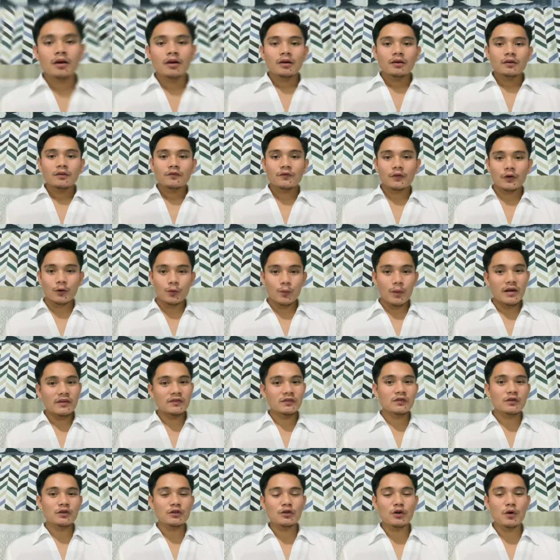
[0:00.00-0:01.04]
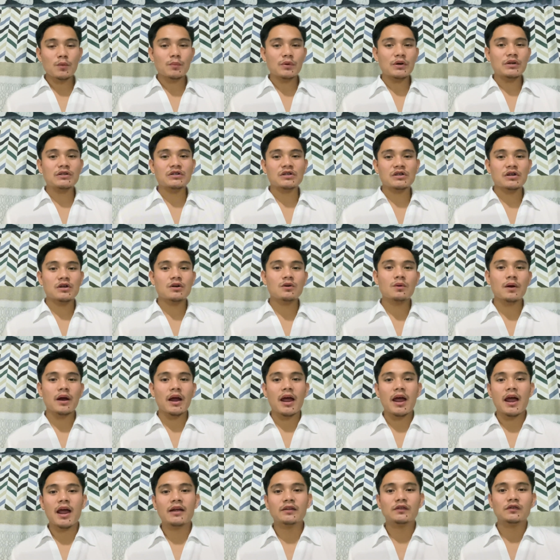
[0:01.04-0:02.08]
For question number 2,
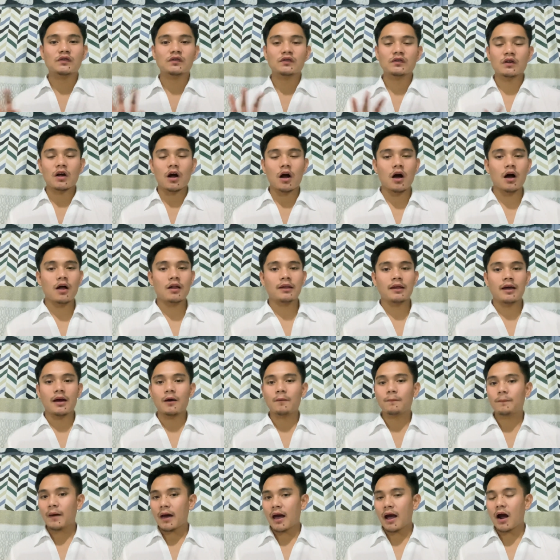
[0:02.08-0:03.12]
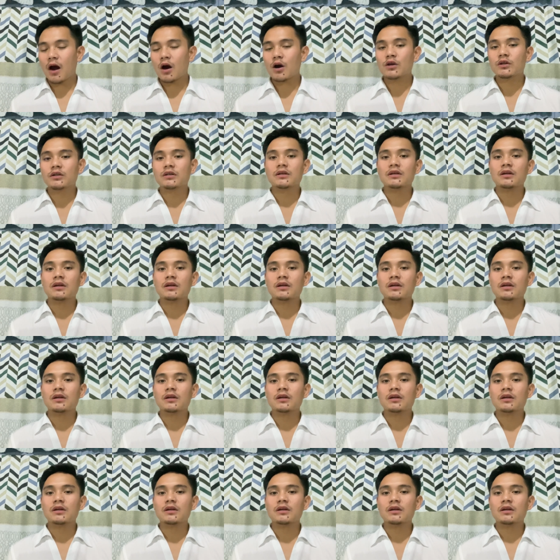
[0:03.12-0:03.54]
it's all about